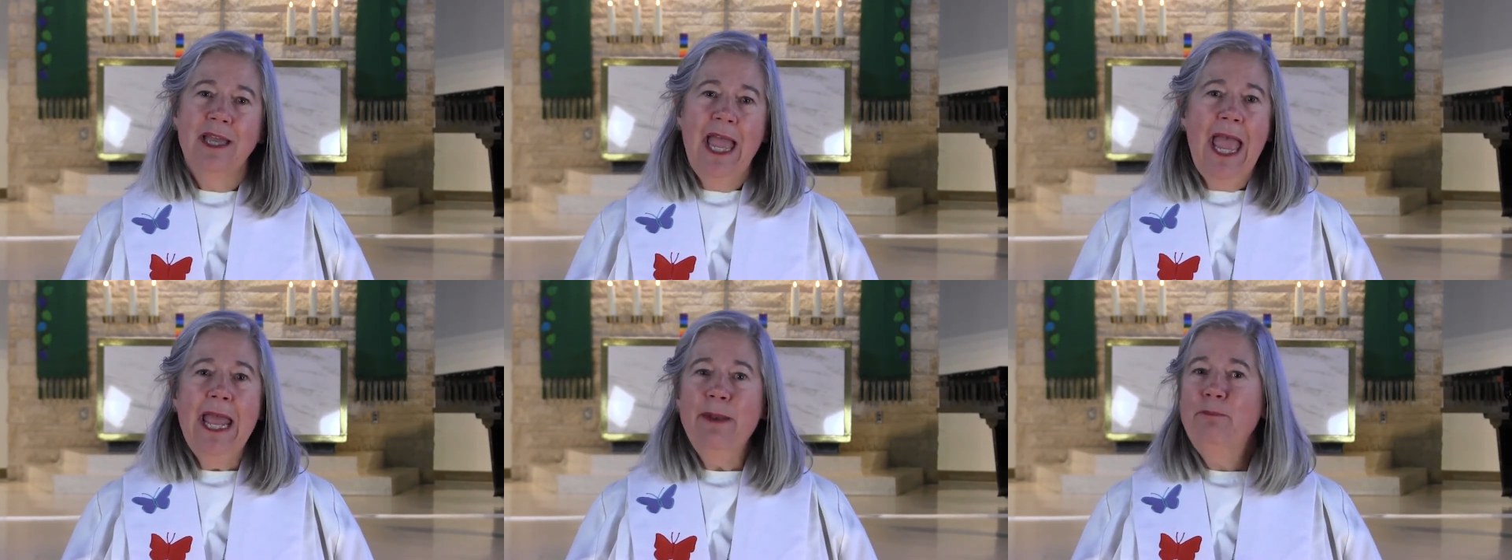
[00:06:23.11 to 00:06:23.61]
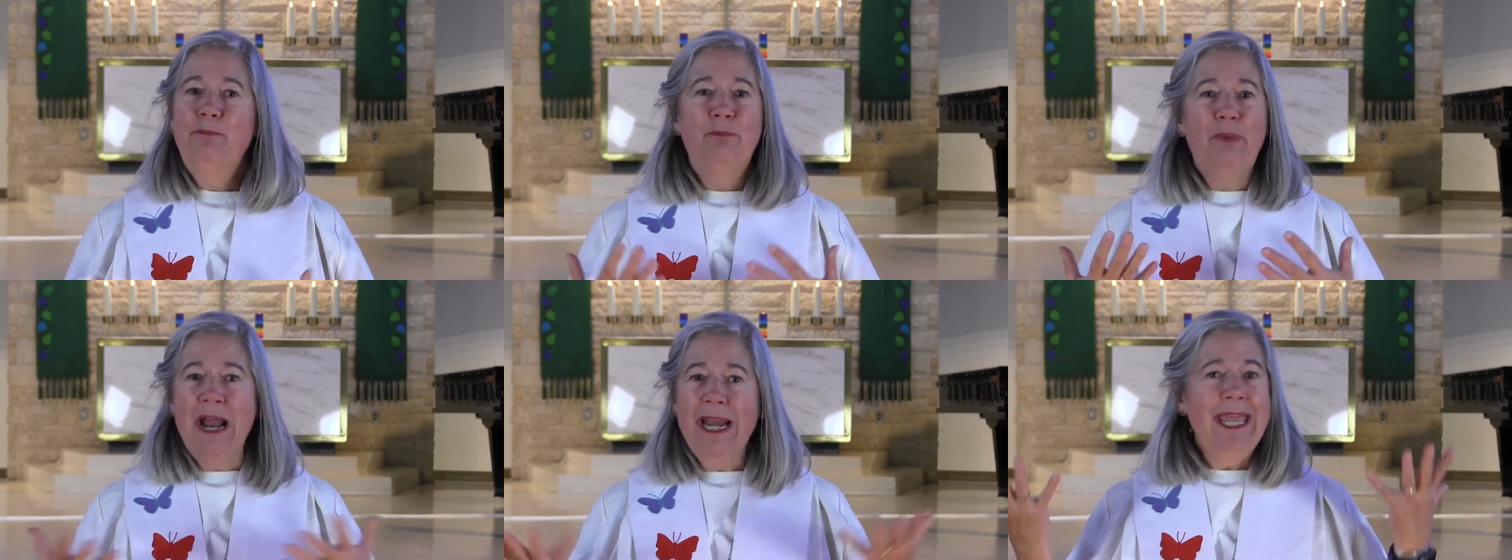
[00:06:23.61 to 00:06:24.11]
and
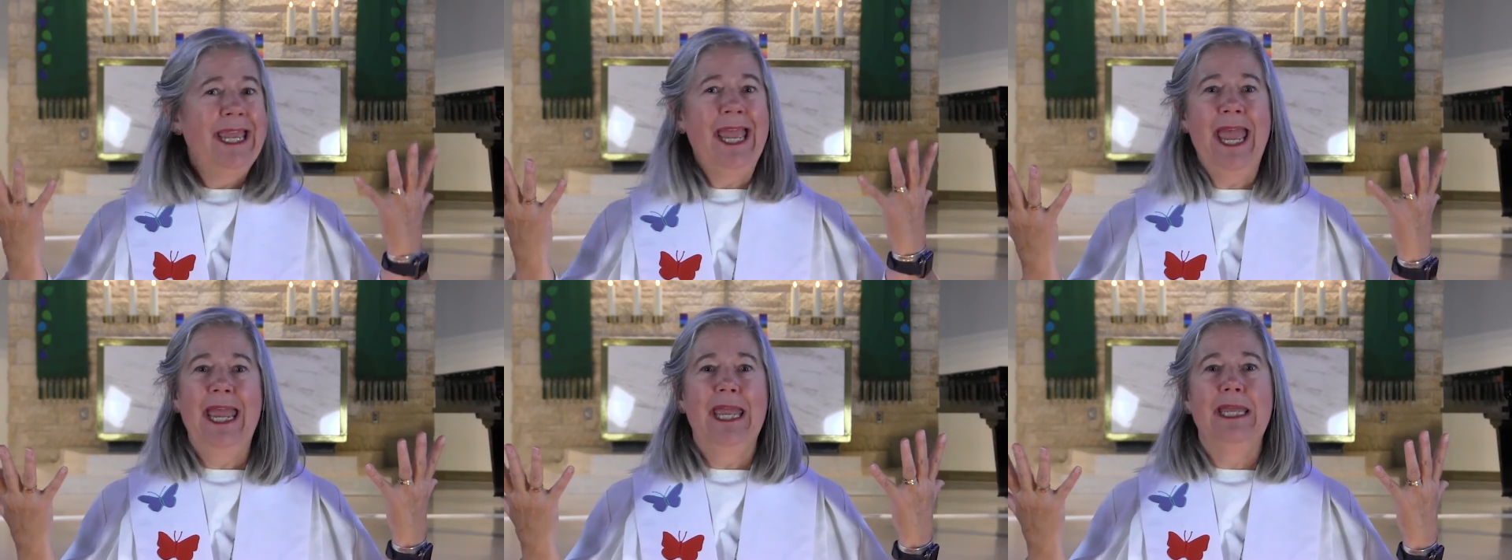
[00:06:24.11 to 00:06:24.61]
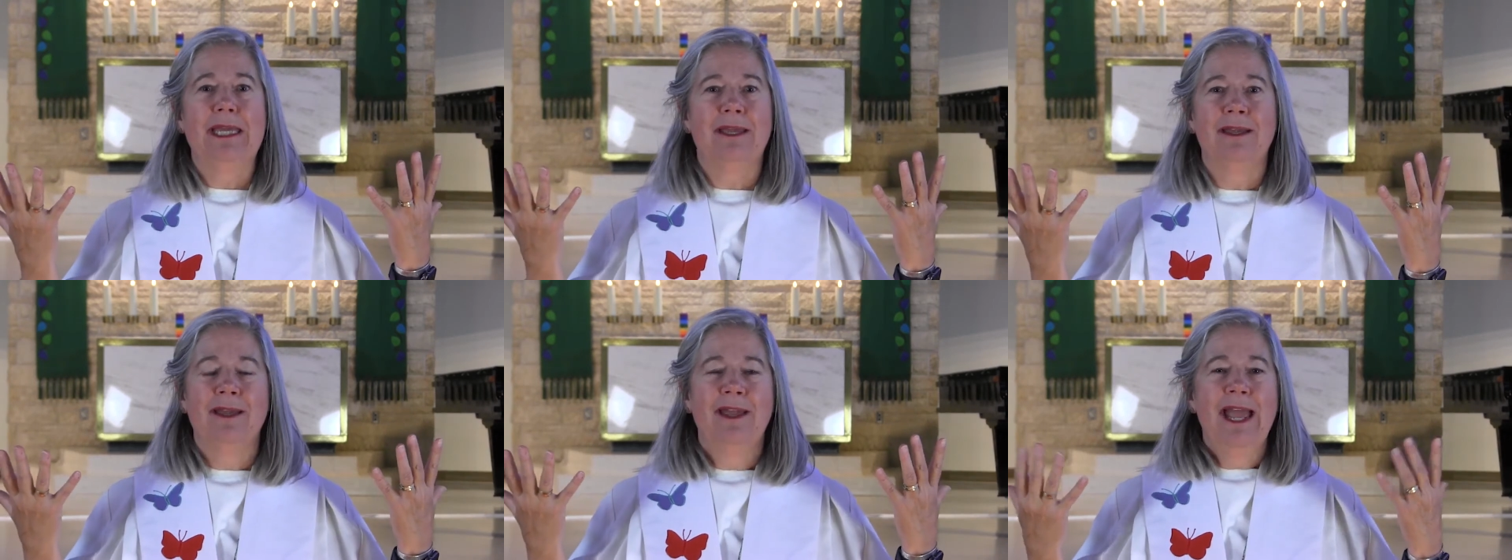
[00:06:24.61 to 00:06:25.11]
bunny cake
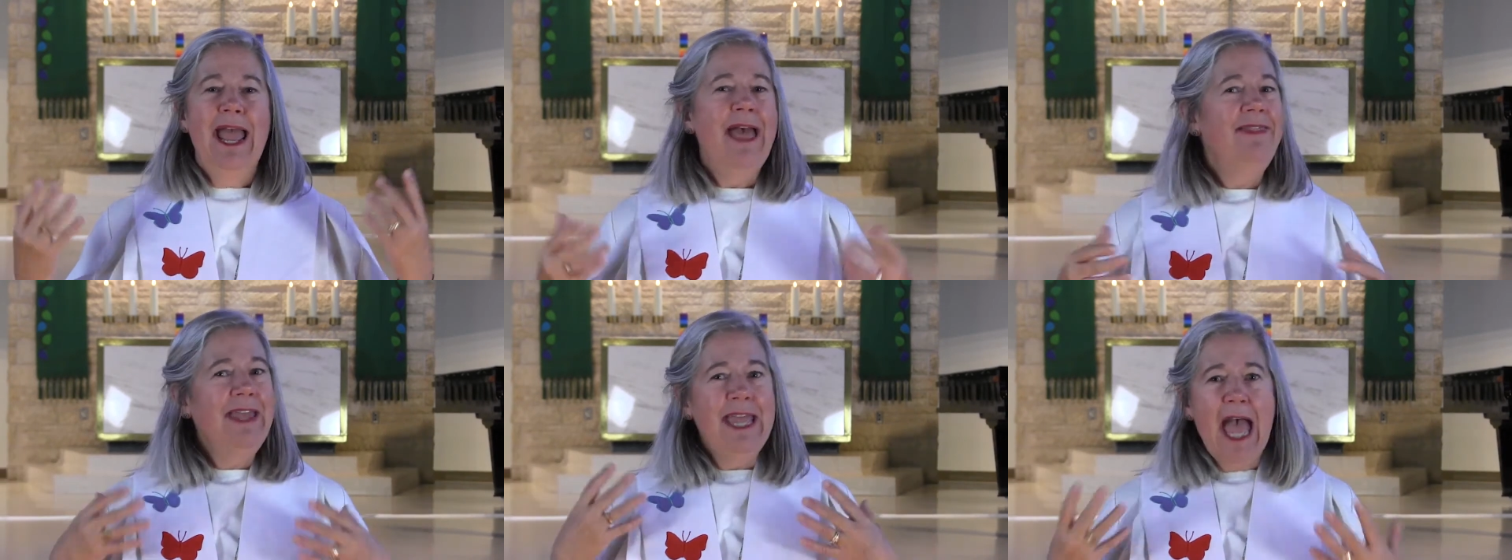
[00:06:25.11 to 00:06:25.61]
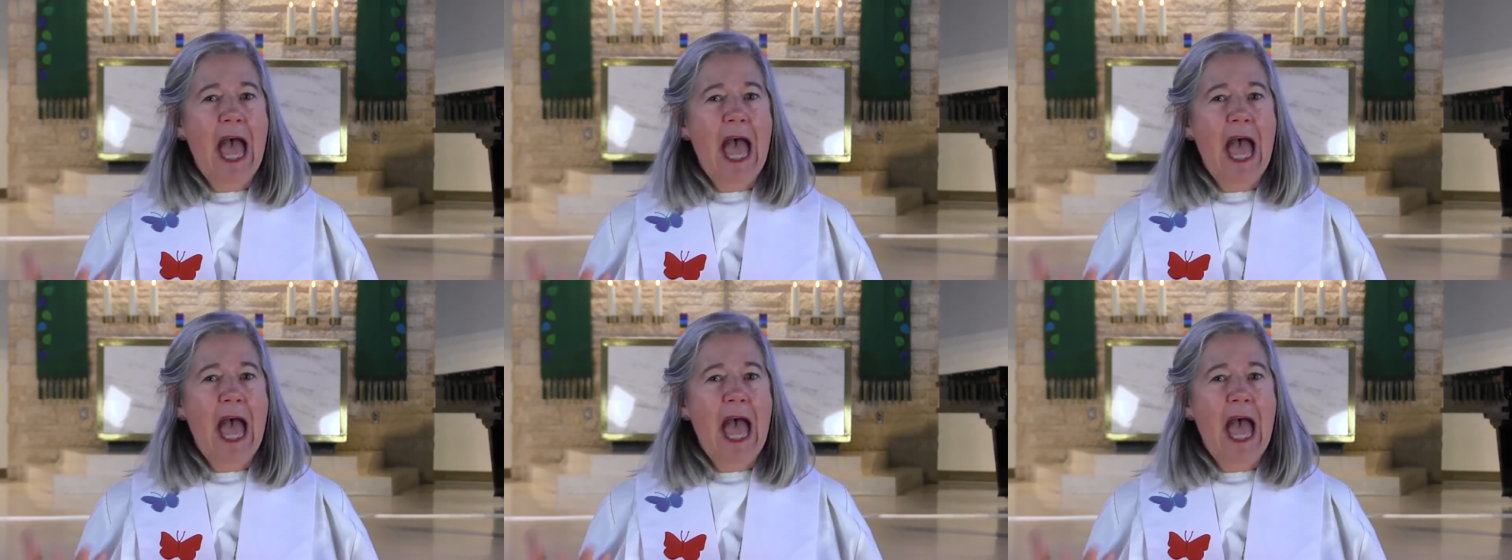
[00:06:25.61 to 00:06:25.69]
and the